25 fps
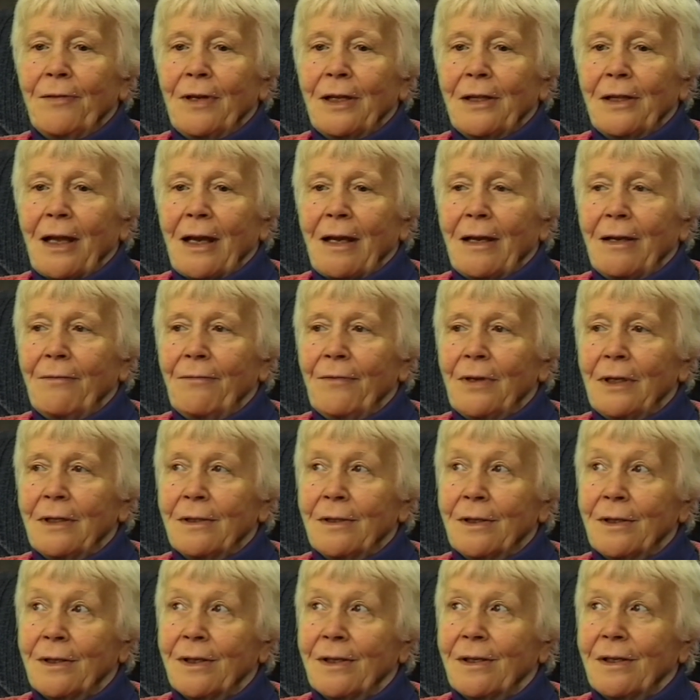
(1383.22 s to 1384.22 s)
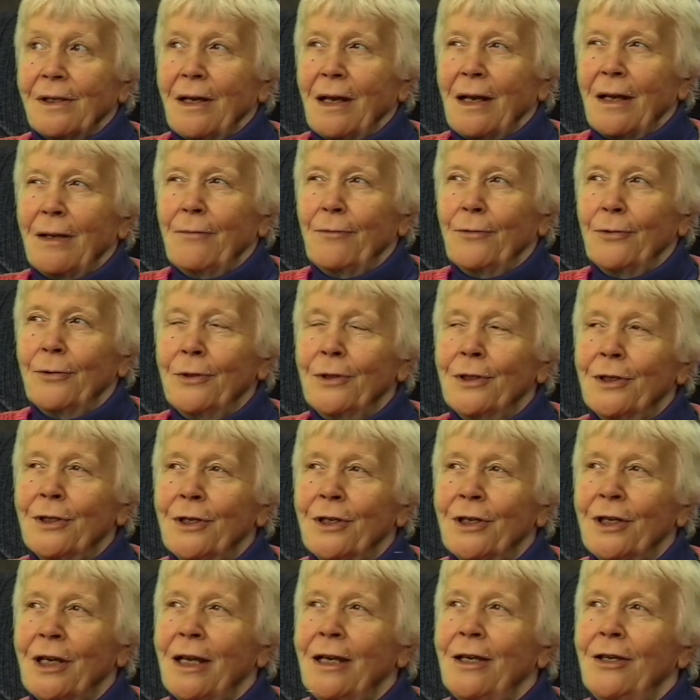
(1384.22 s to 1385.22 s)
but I wouldn't
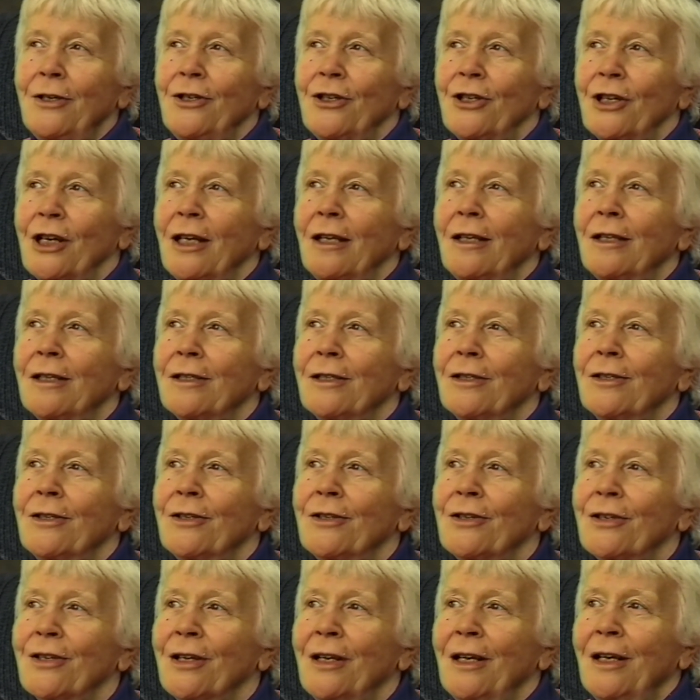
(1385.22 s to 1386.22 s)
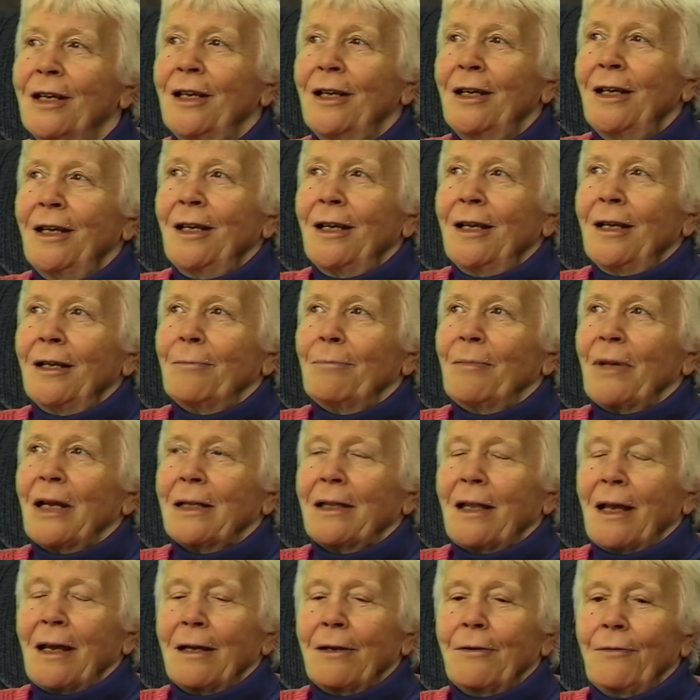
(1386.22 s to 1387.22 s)
say jealous,
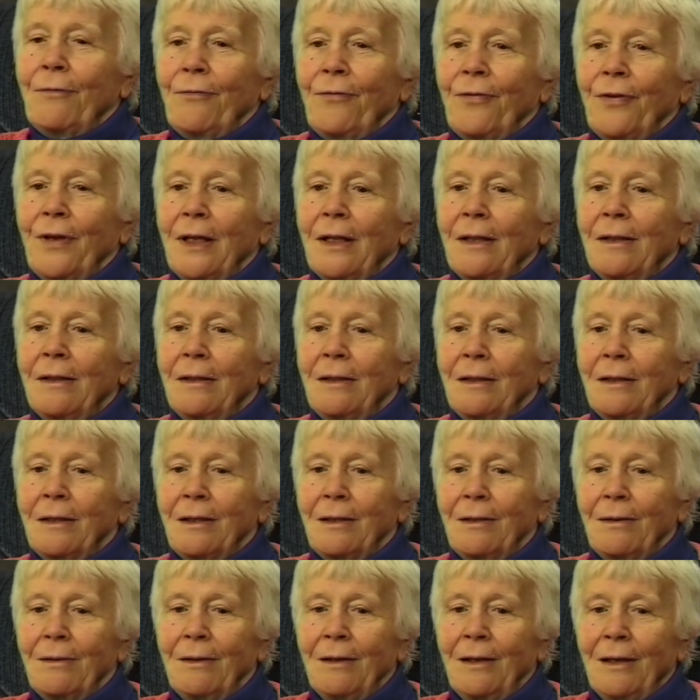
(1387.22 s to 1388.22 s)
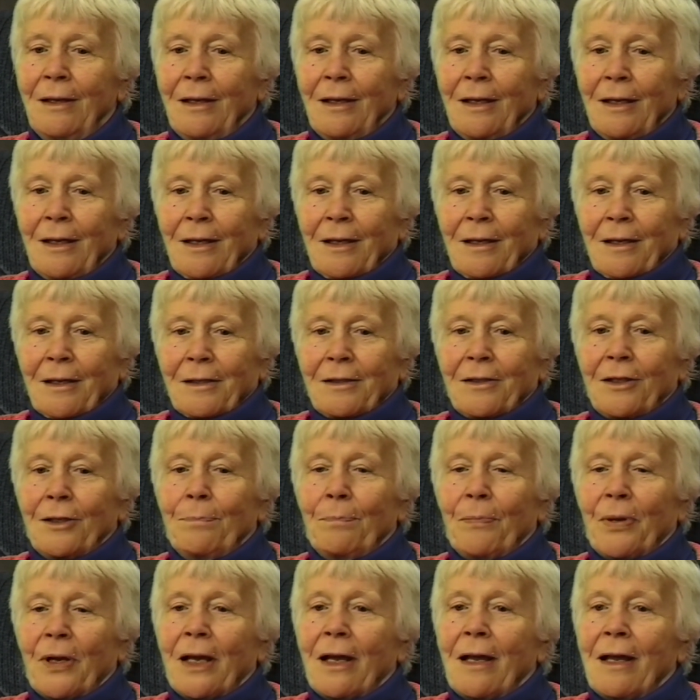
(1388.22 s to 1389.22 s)
but I felt
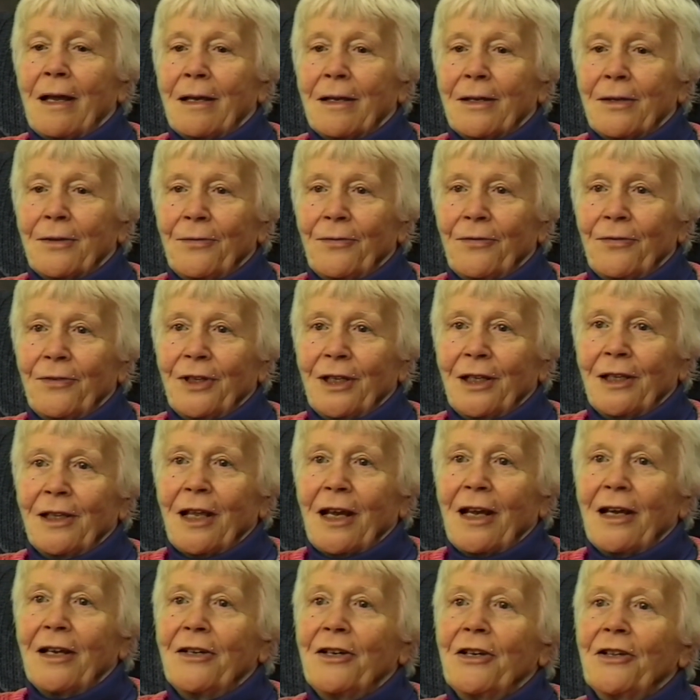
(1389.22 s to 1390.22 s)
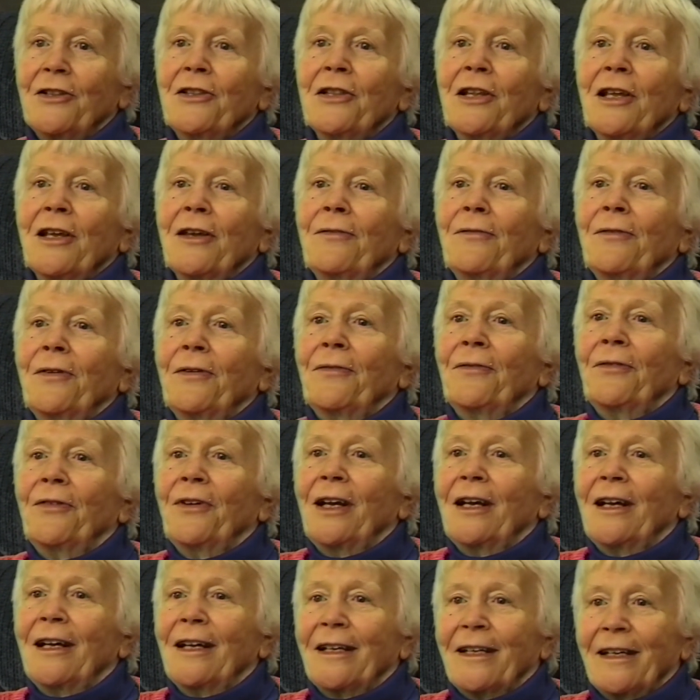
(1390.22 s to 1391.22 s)
deprived that I didn't have a
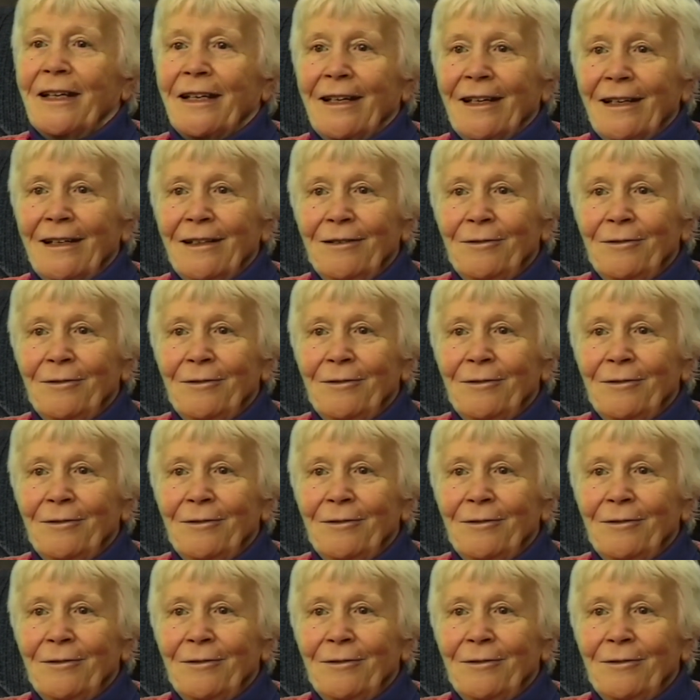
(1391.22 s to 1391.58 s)
father.